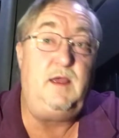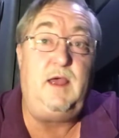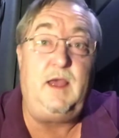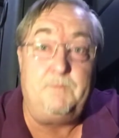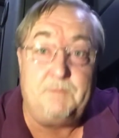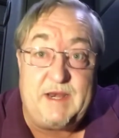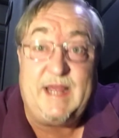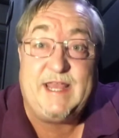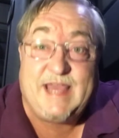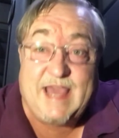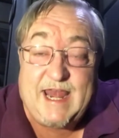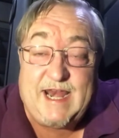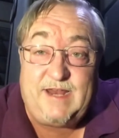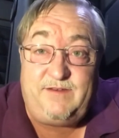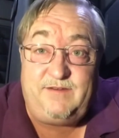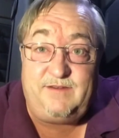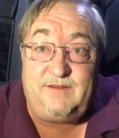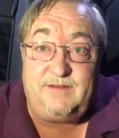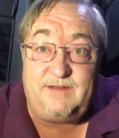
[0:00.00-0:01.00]
But I get
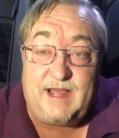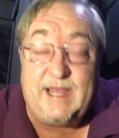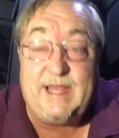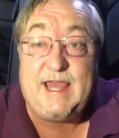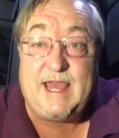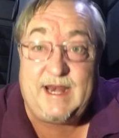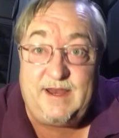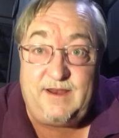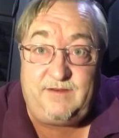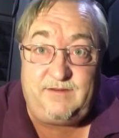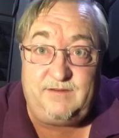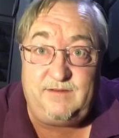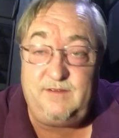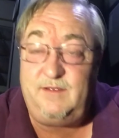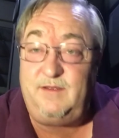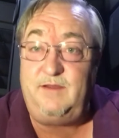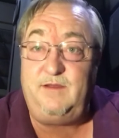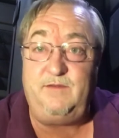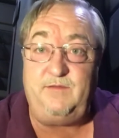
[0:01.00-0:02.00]
it.
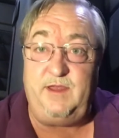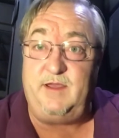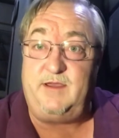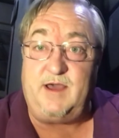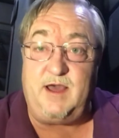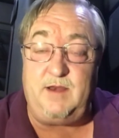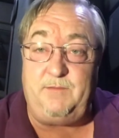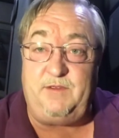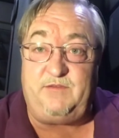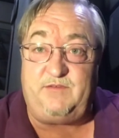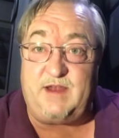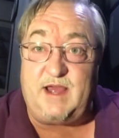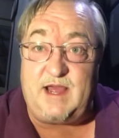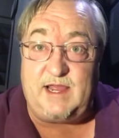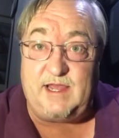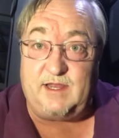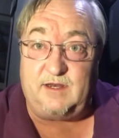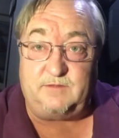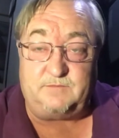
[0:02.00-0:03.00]
The economy's
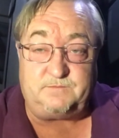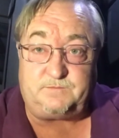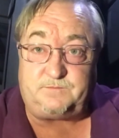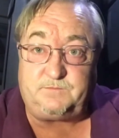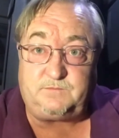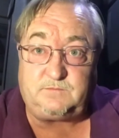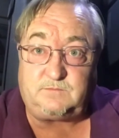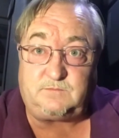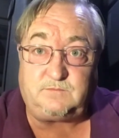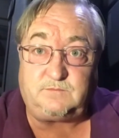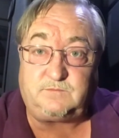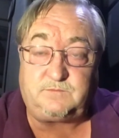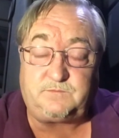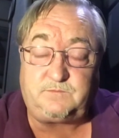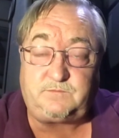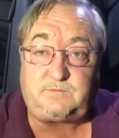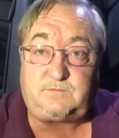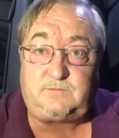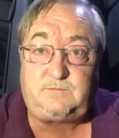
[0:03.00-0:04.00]
dying.
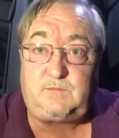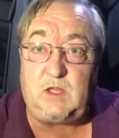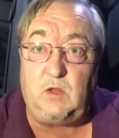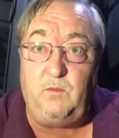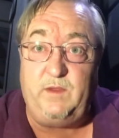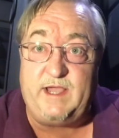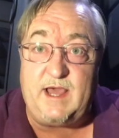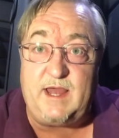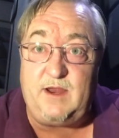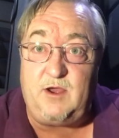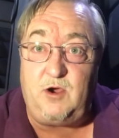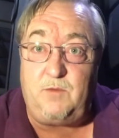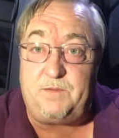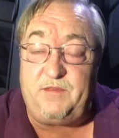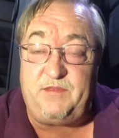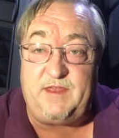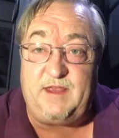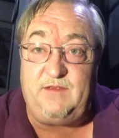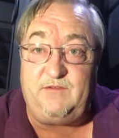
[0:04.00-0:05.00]
We got to
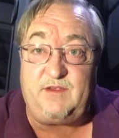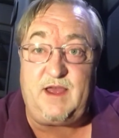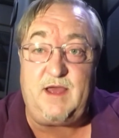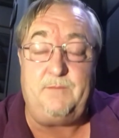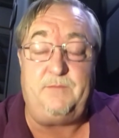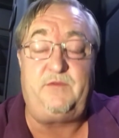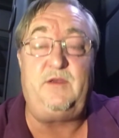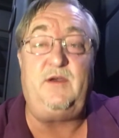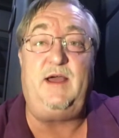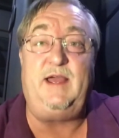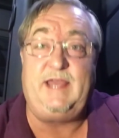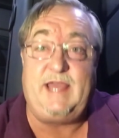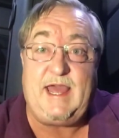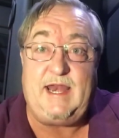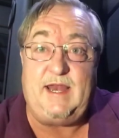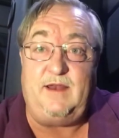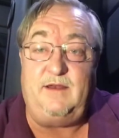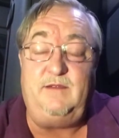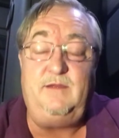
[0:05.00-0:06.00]
open things up. So I
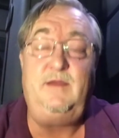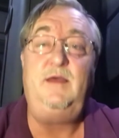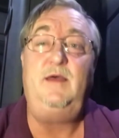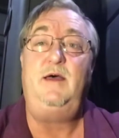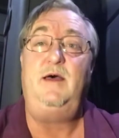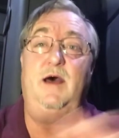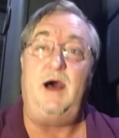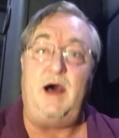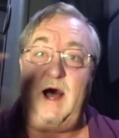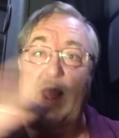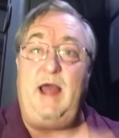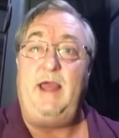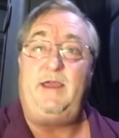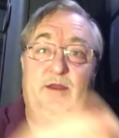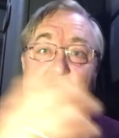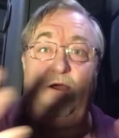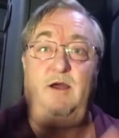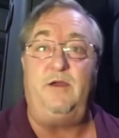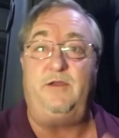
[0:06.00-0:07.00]
get it. I
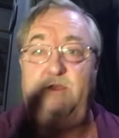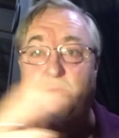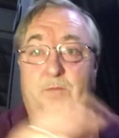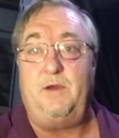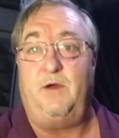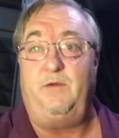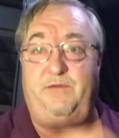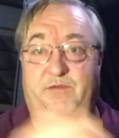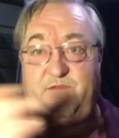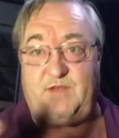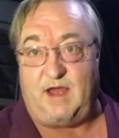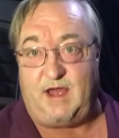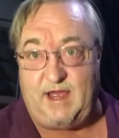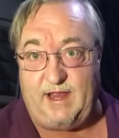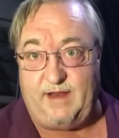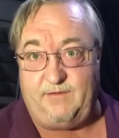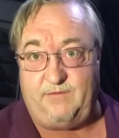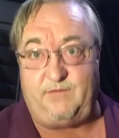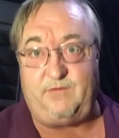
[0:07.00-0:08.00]
could argue both
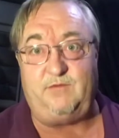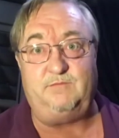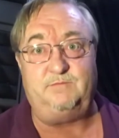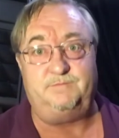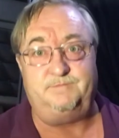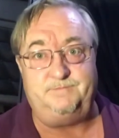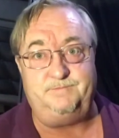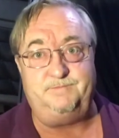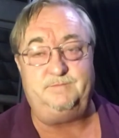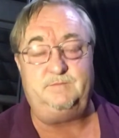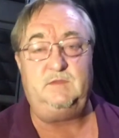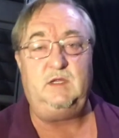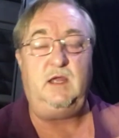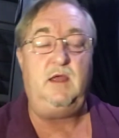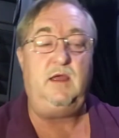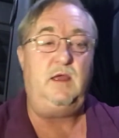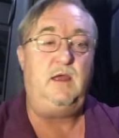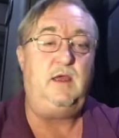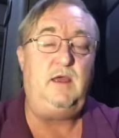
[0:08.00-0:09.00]
sides.
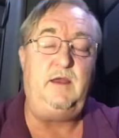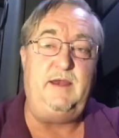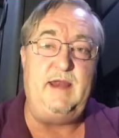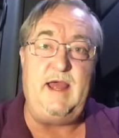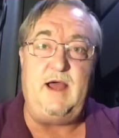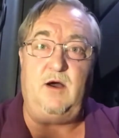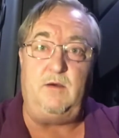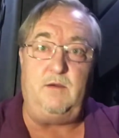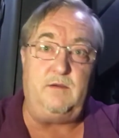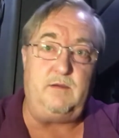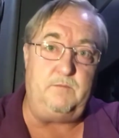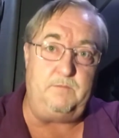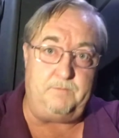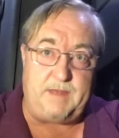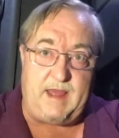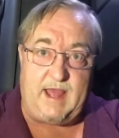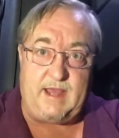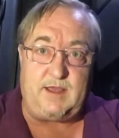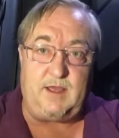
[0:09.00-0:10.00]
Now,
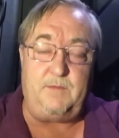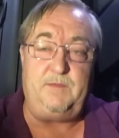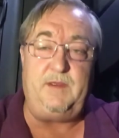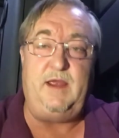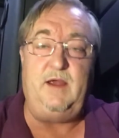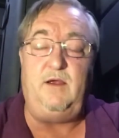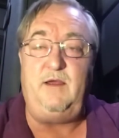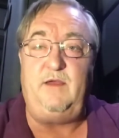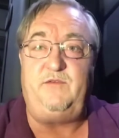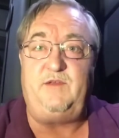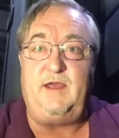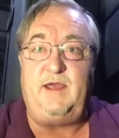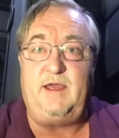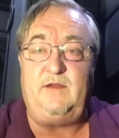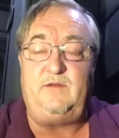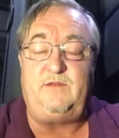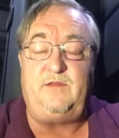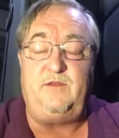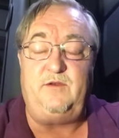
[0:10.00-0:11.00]
back up here as I
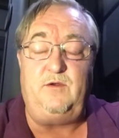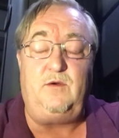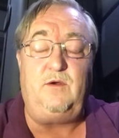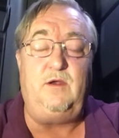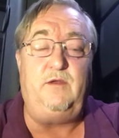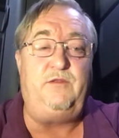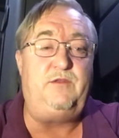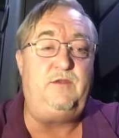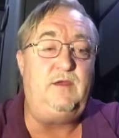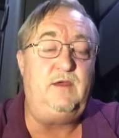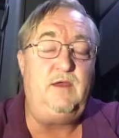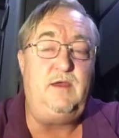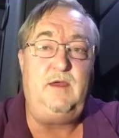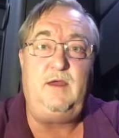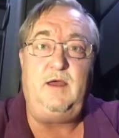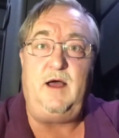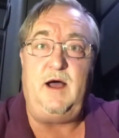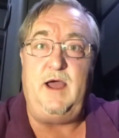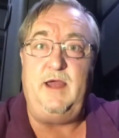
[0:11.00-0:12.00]
get to the north,
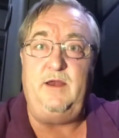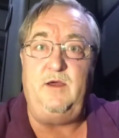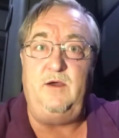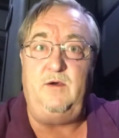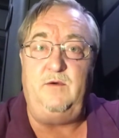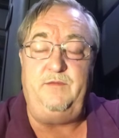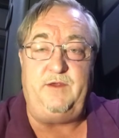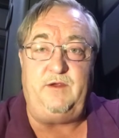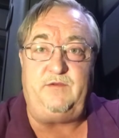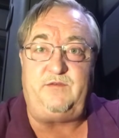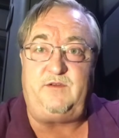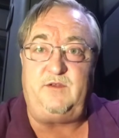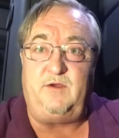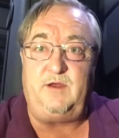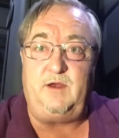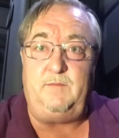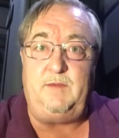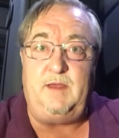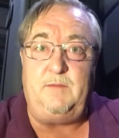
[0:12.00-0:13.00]
I know there's still
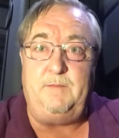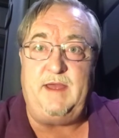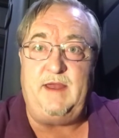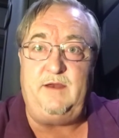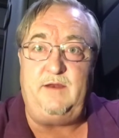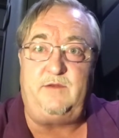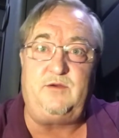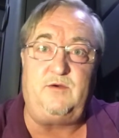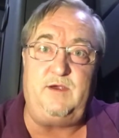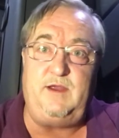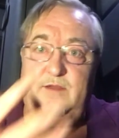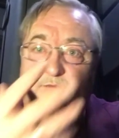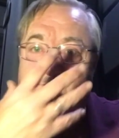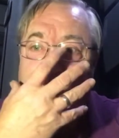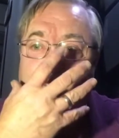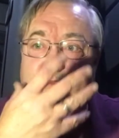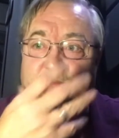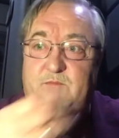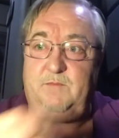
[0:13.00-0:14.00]
going to be a mandatory
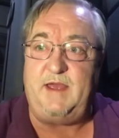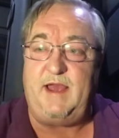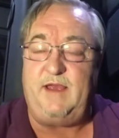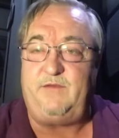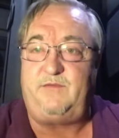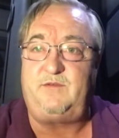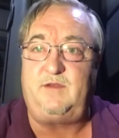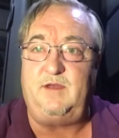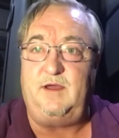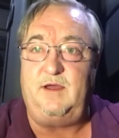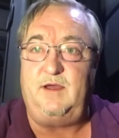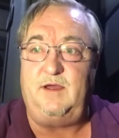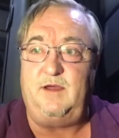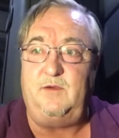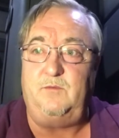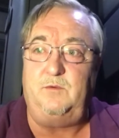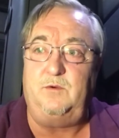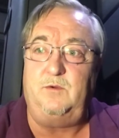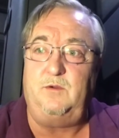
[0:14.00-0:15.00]
face mask
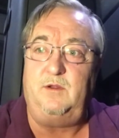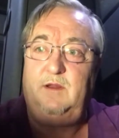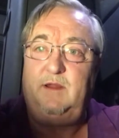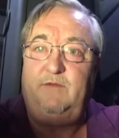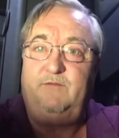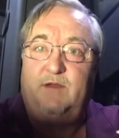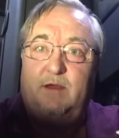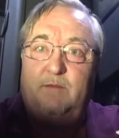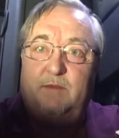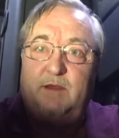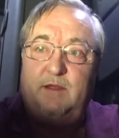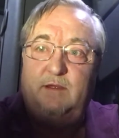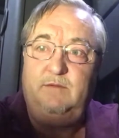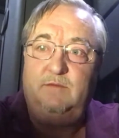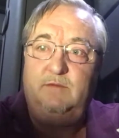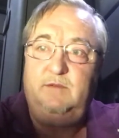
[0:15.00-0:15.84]
rule. I've got my,